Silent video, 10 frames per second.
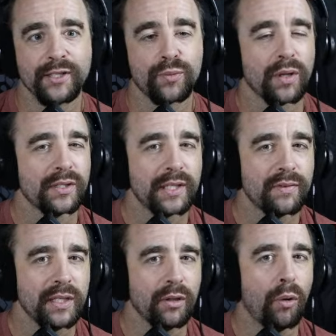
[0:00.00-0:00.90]
relatively
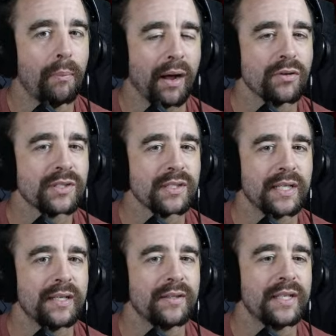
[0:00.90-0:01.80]
low mounts
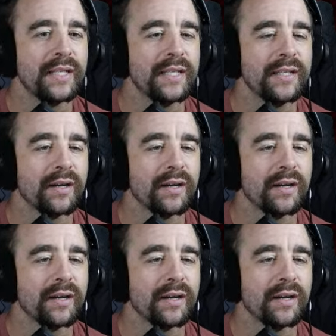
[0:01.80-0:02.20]
in the